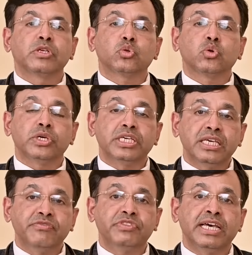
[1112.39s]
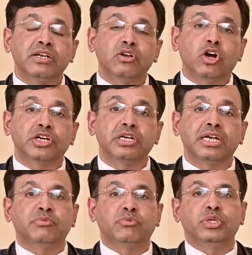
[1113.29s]
So if they are not
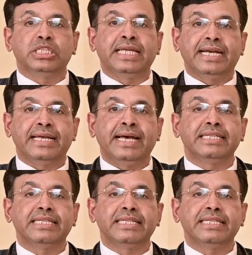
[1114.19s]
relieved with that